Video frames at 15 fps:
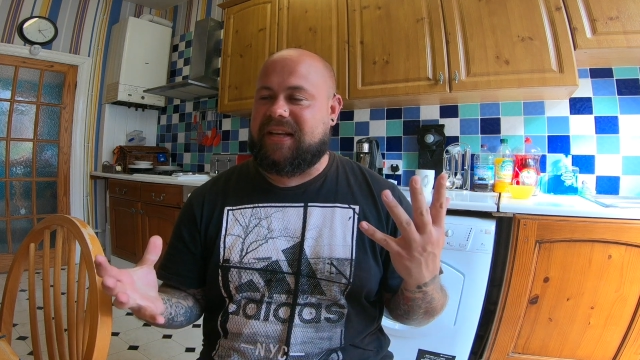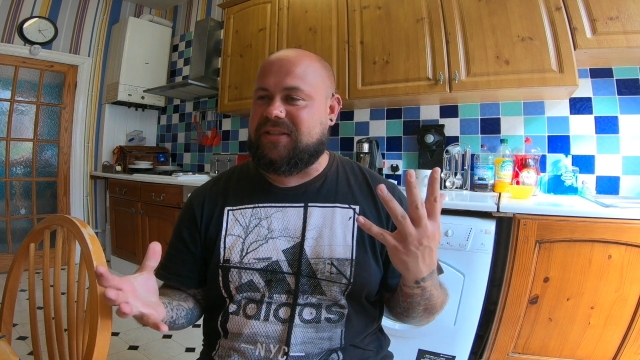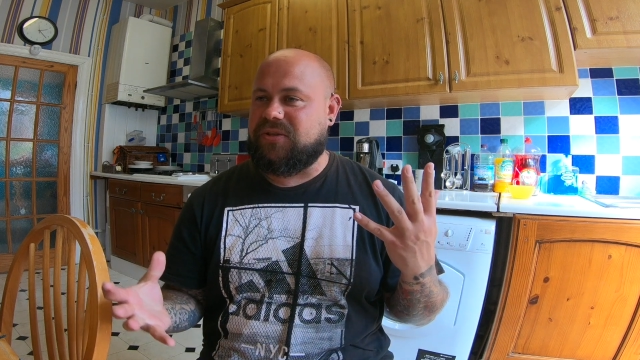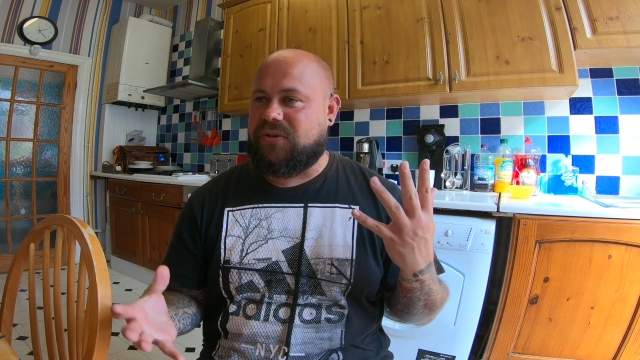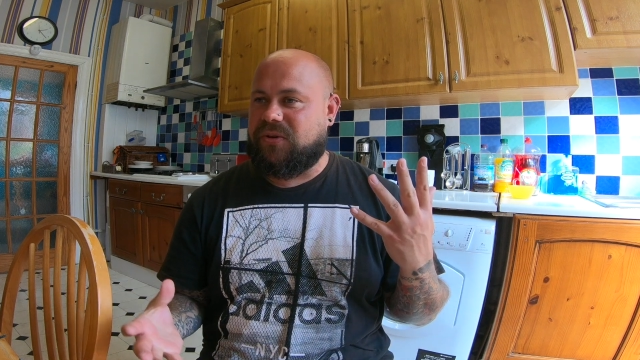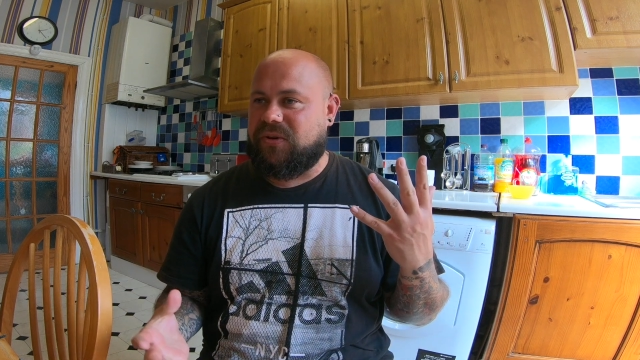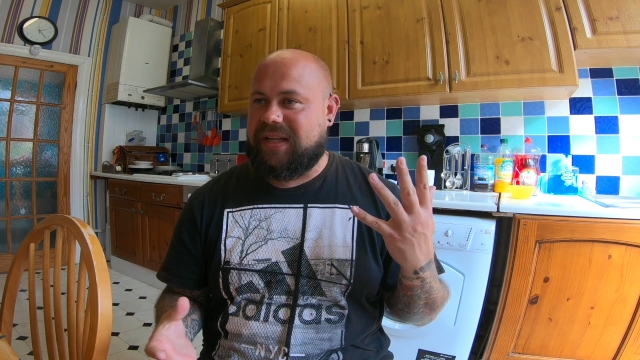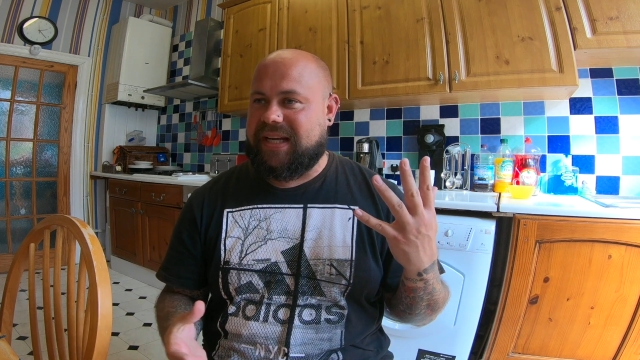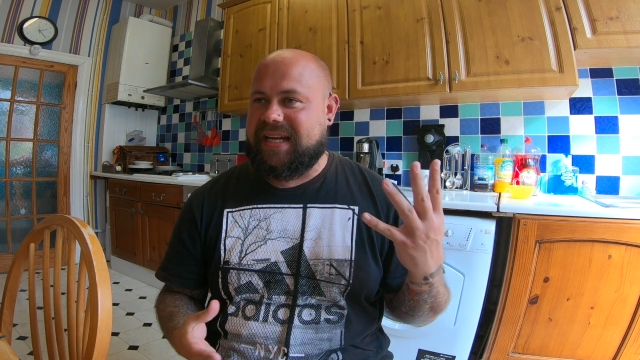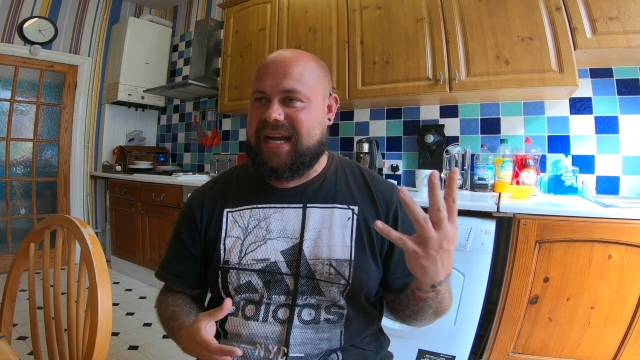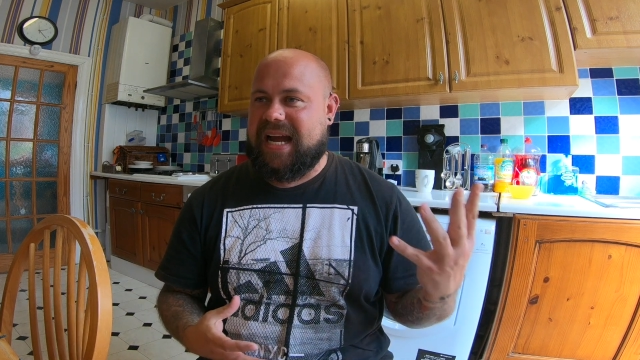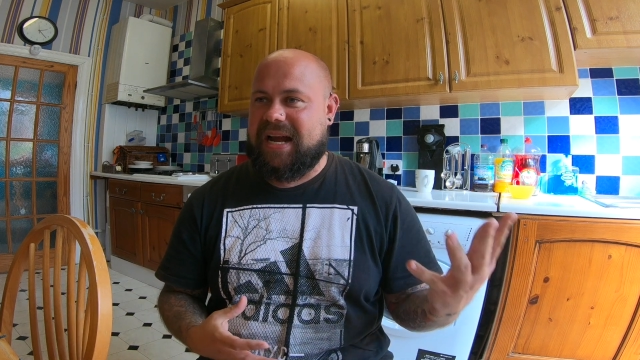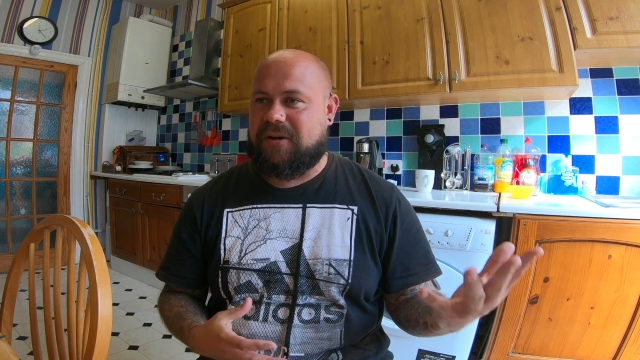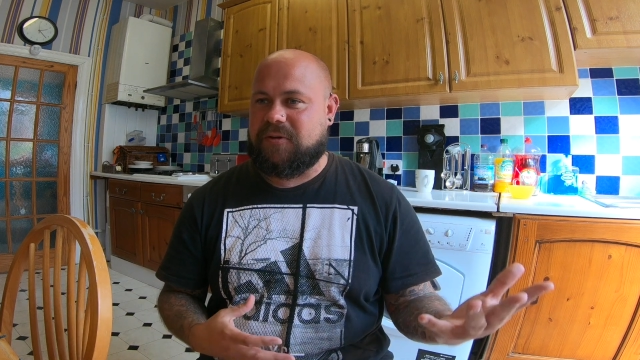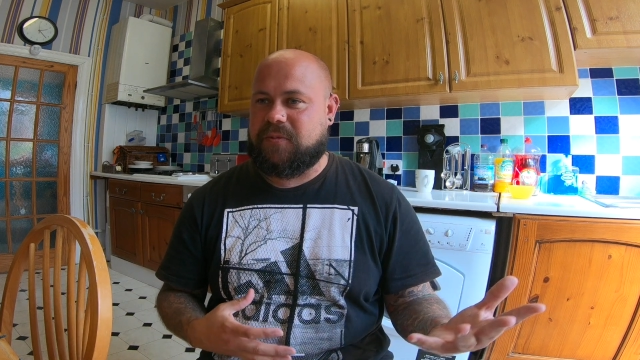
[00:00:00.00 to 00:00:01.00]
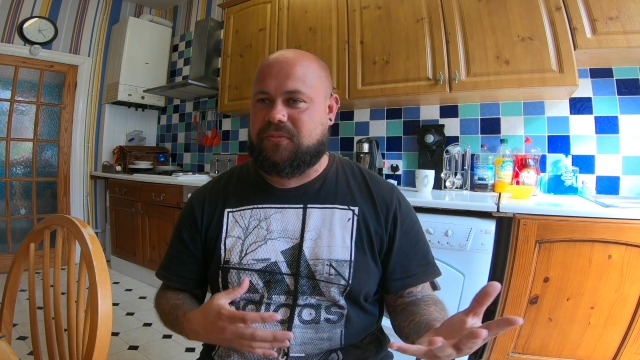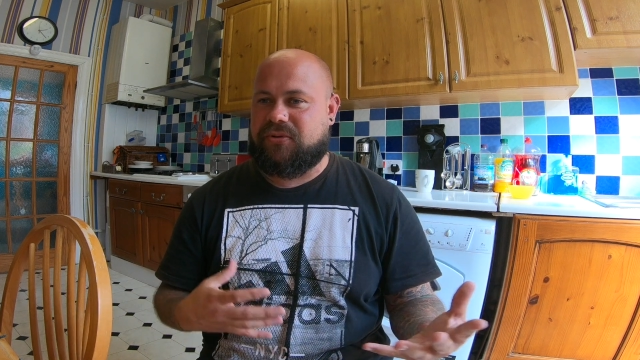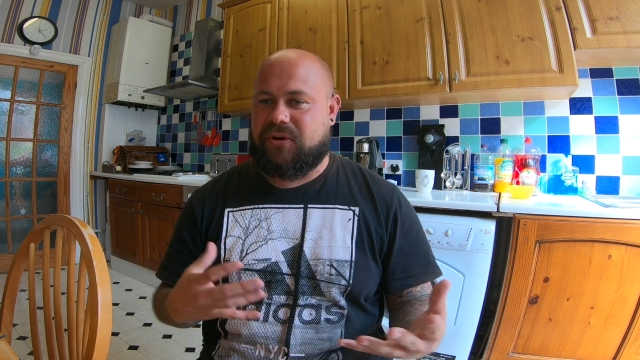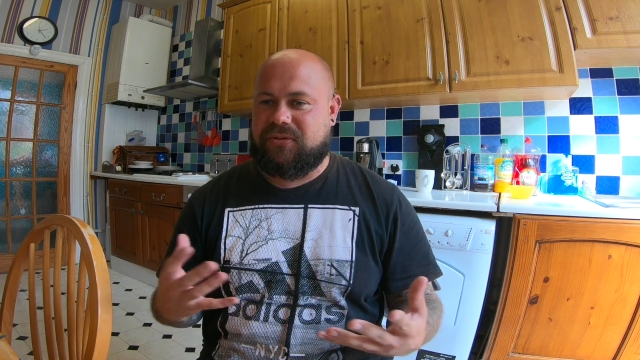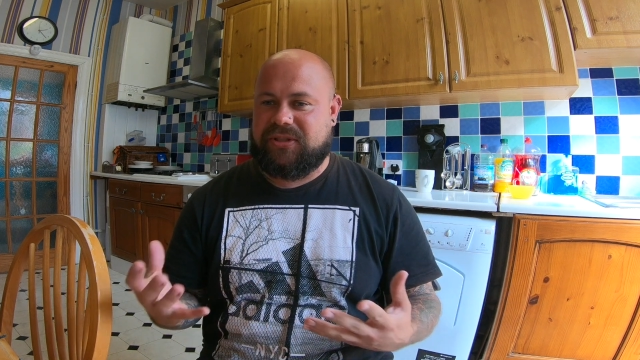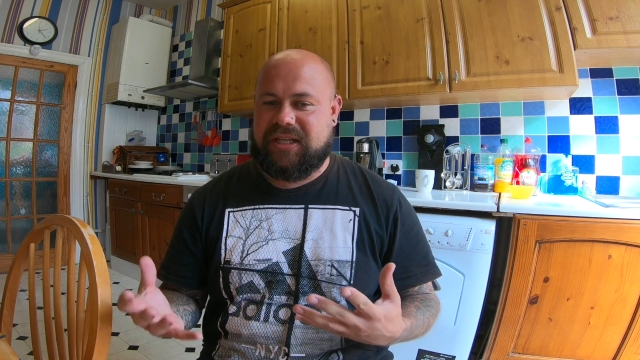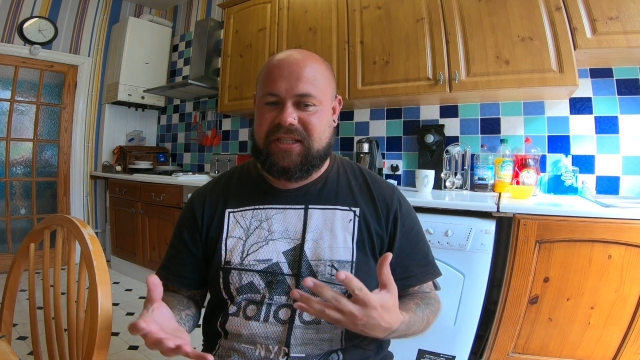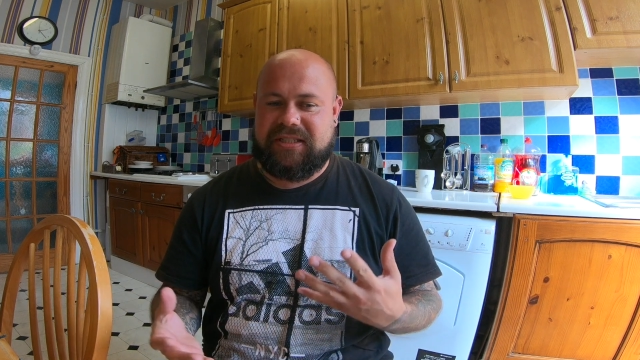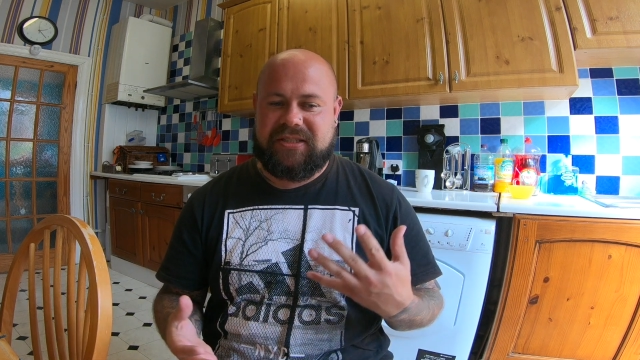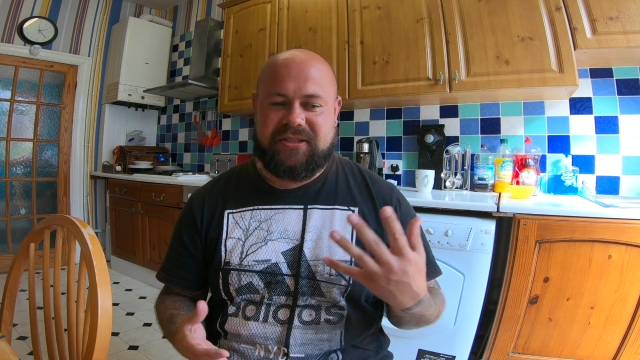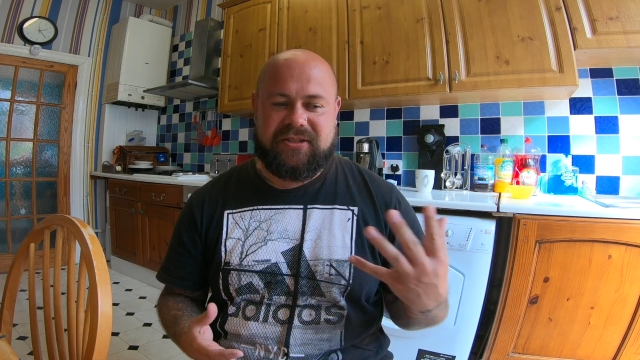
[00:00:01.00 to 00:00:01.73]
it's all in-house processing